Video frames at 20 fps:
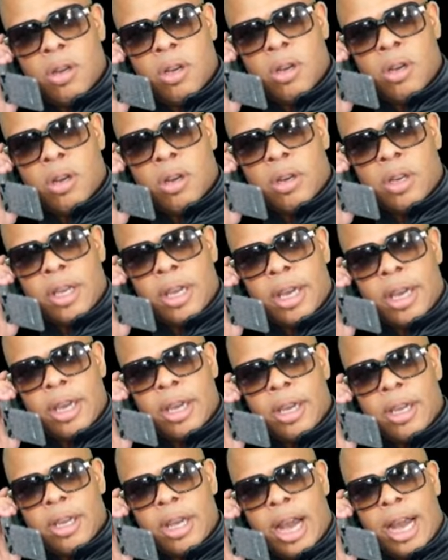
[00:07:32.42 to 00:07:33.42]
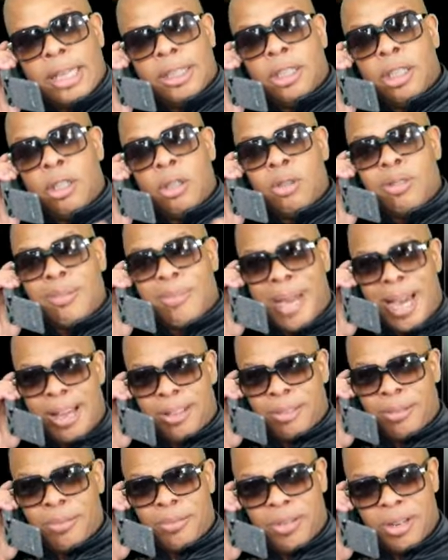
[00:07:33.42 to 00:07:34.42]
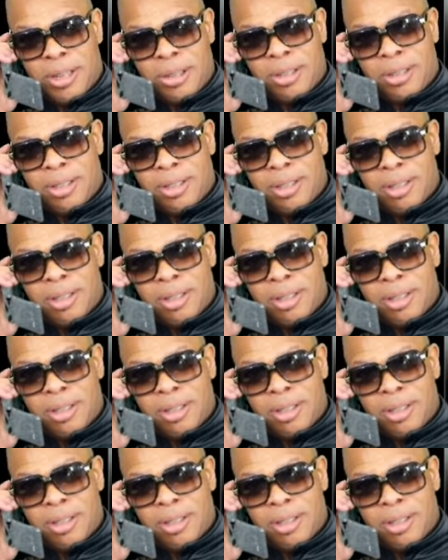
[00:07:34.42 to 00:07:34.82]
Okay, I should use the bathroom first?